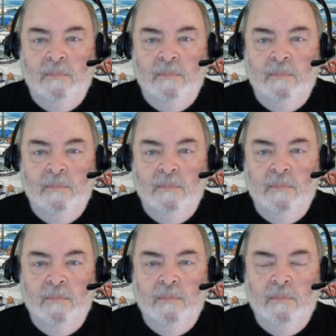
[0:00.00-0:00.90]

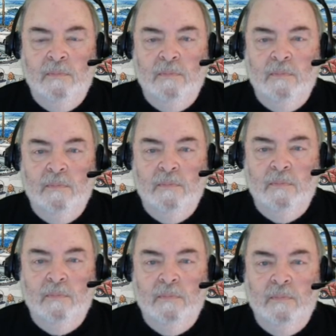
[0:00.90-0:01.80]

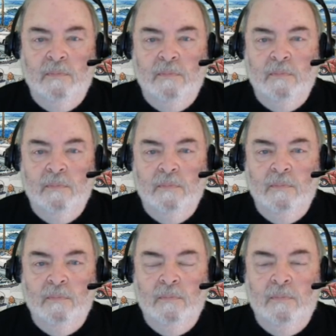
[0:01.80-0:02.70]

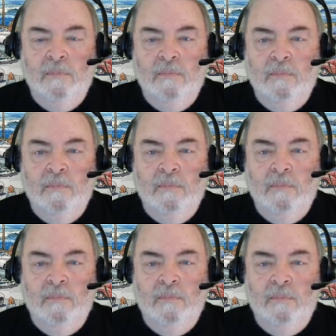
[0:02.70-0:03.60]

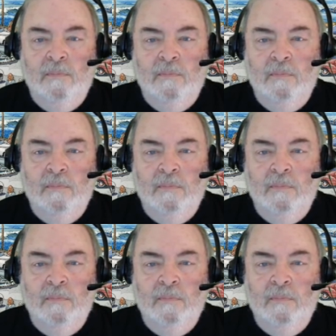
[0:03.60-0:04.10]
(not speaking)